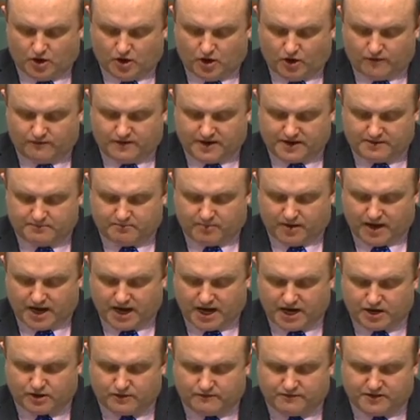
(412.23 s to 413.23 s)
of a
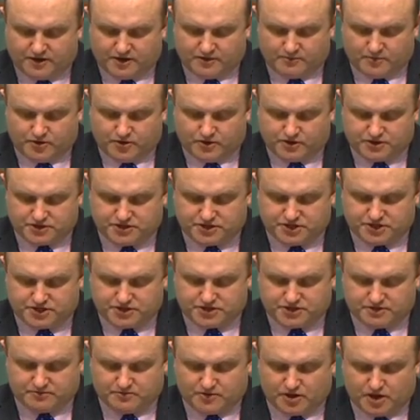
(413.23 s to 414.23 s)
part of the immune
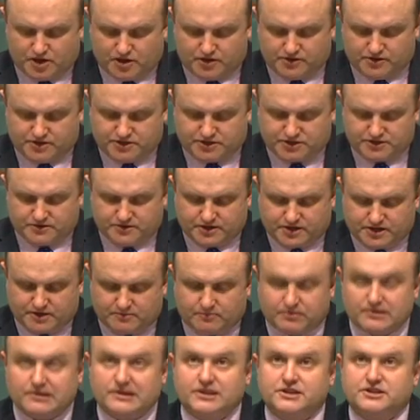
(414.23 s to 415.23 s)
system known as the
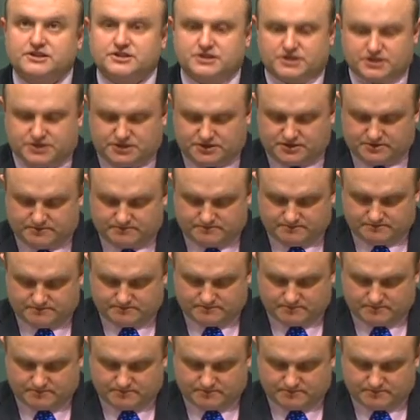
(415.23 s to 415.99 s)
complete system.